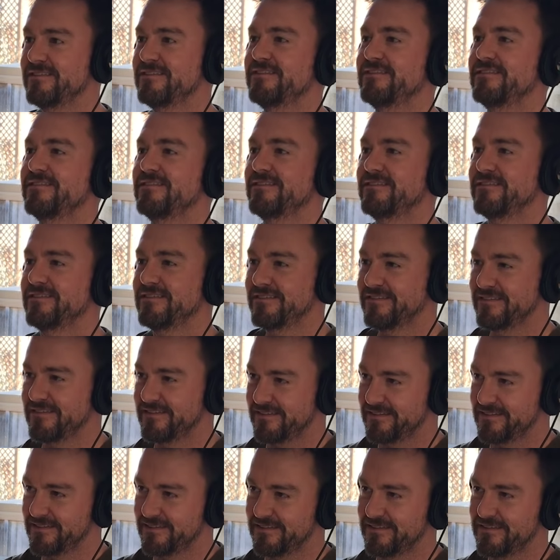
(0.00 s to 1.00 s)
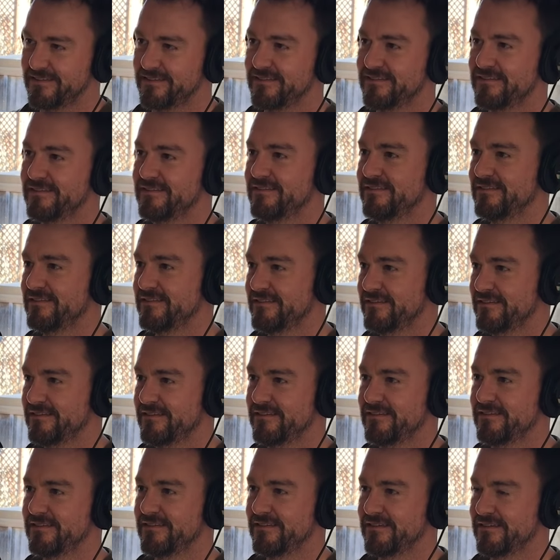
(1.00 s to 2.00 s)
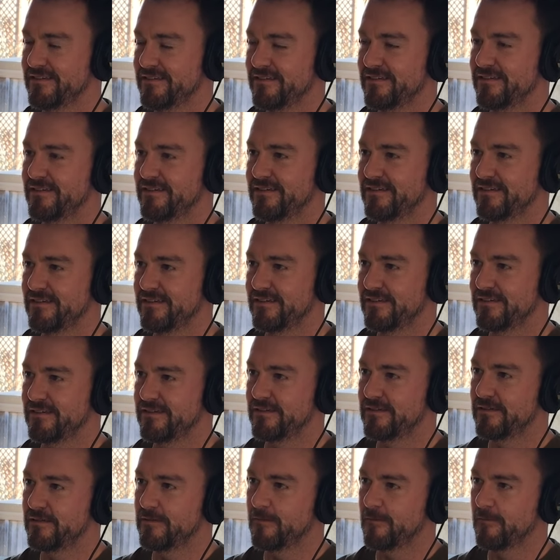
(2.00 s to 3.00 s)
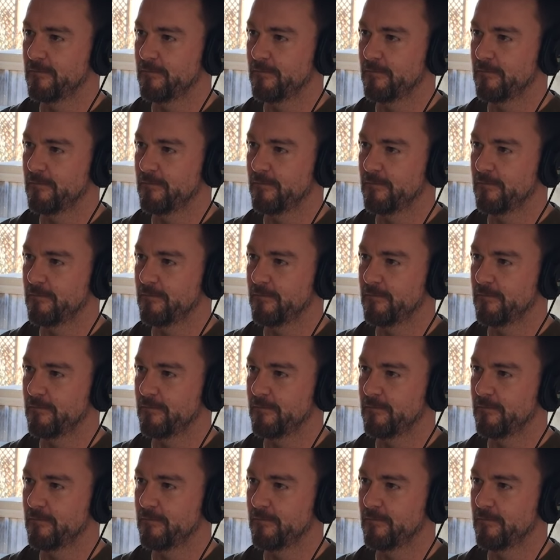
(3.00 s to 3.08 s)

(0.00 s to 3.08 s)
(not speaking)